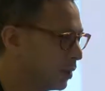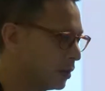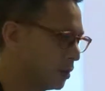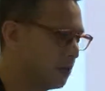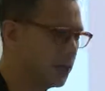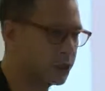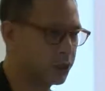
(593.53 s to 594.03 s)
As
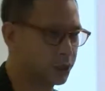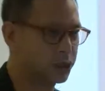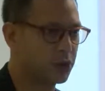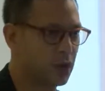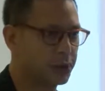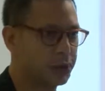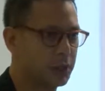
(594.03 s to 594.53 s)
I mentioned,
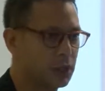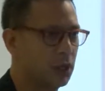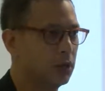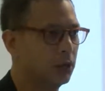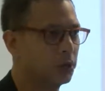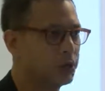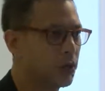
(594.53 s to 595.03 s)
trust is at
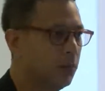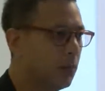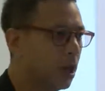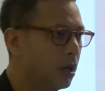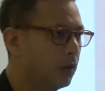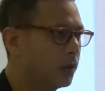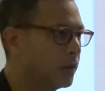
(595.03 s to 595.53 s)
an all-time
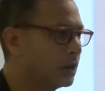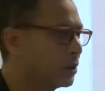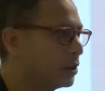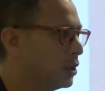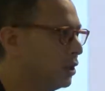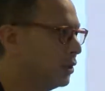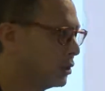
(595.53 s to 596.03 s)
low with
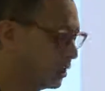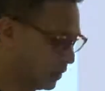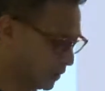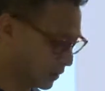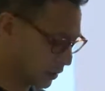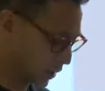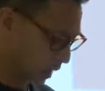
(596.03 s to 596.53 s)

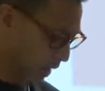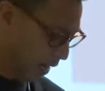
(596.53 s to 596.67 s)
institutions.